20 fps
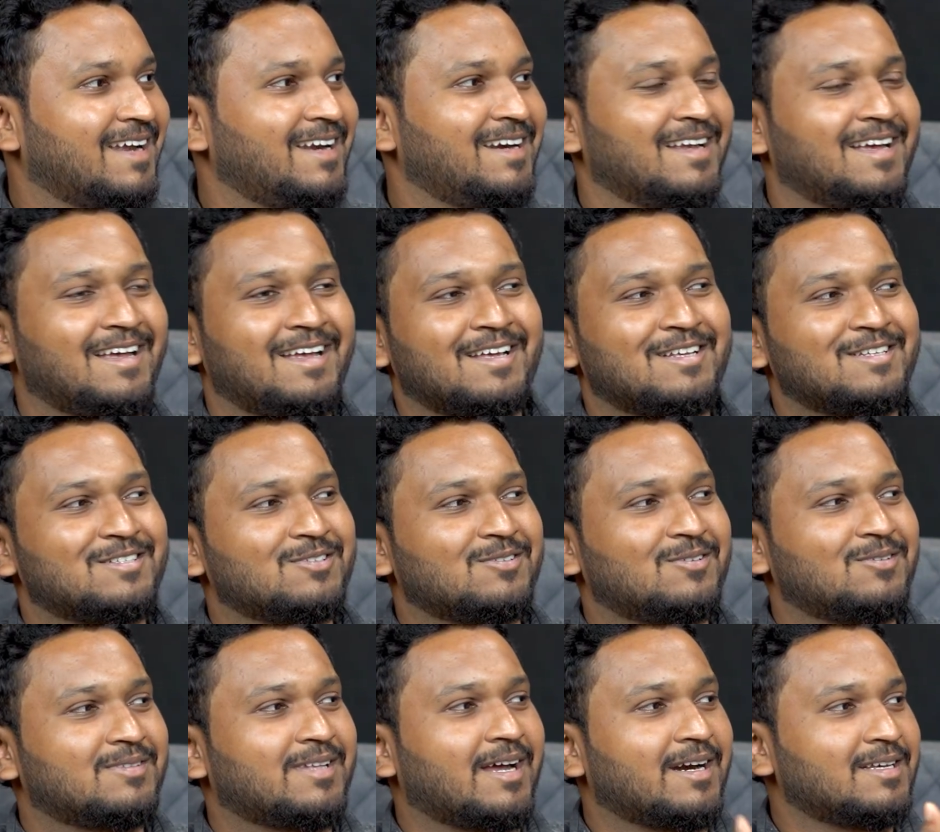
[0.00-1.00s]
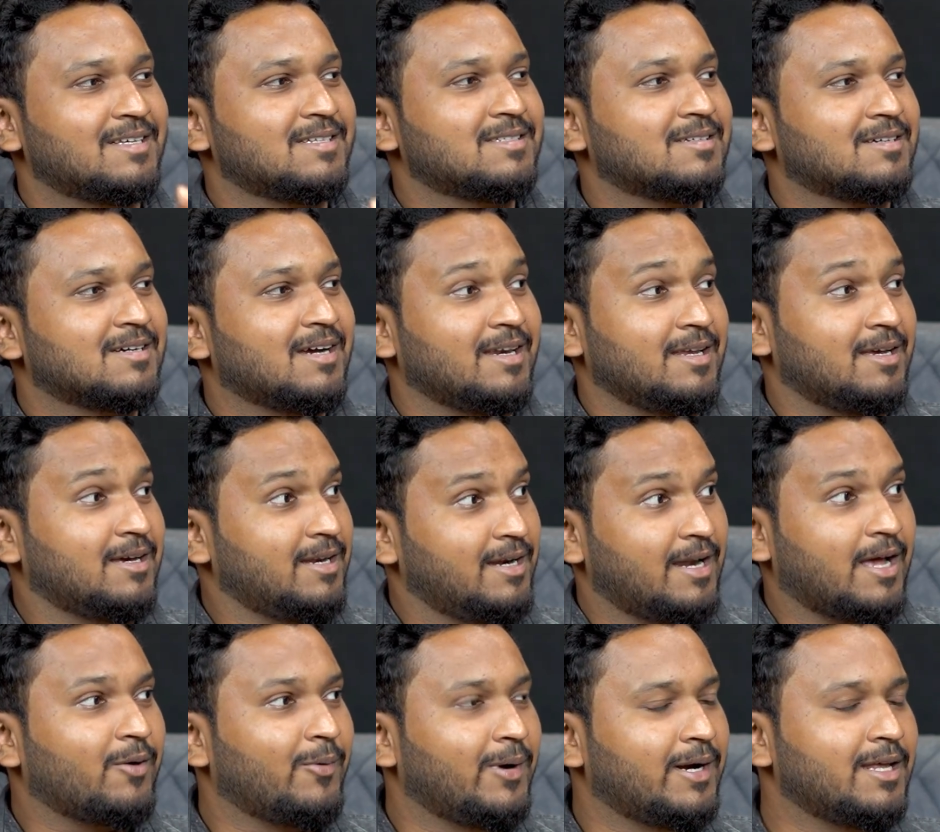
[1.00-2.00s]
Right. So that is a career
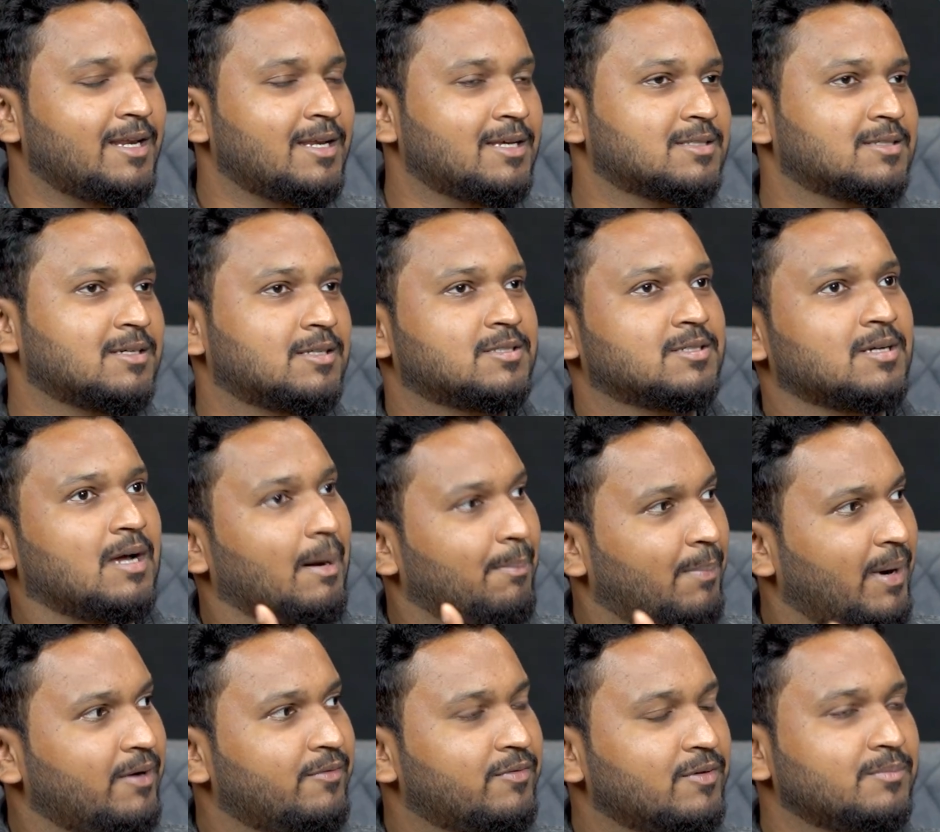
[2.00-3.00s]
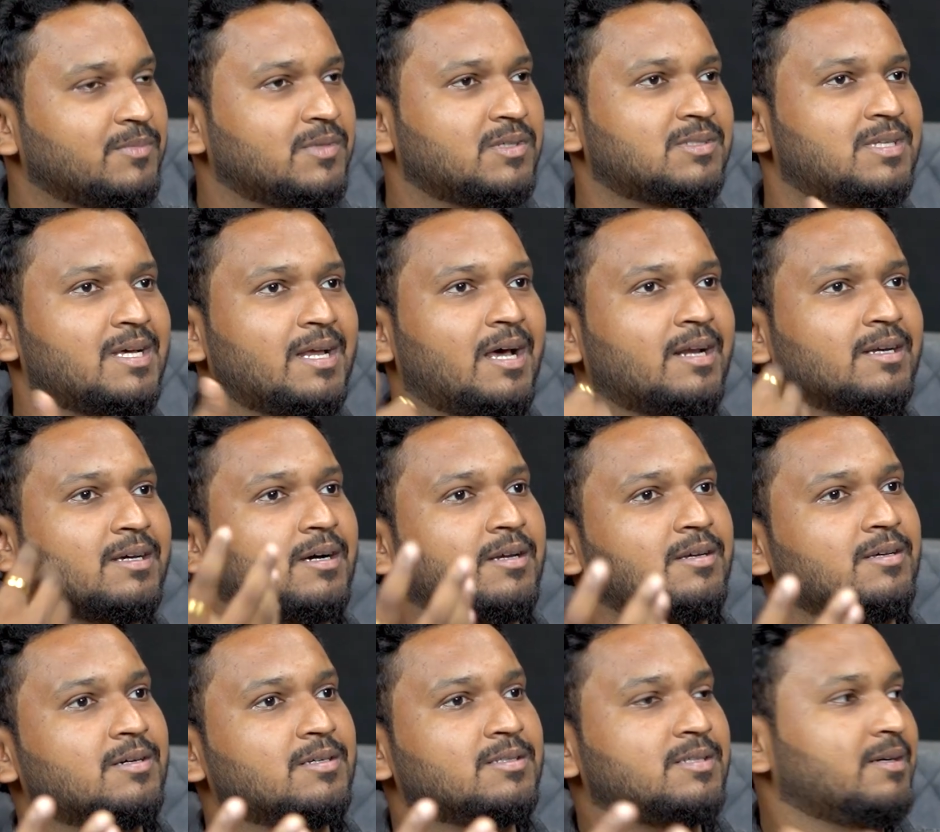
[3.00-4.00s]
in equity research. Apart from this, there are
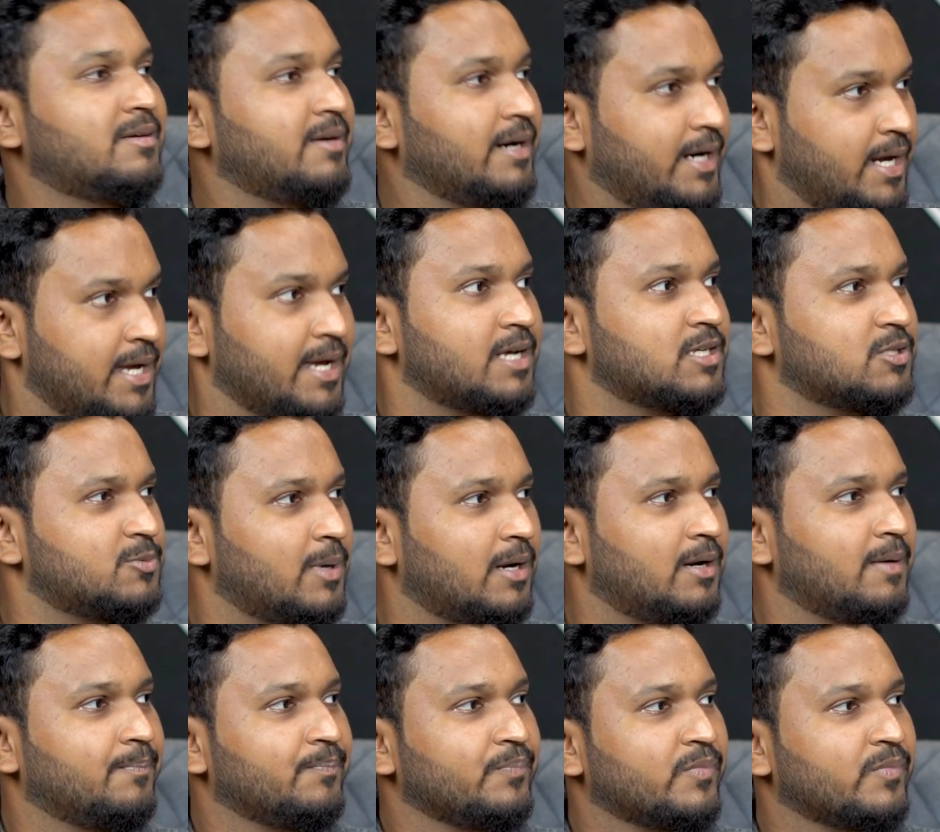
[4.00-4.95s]
careers in trading as well.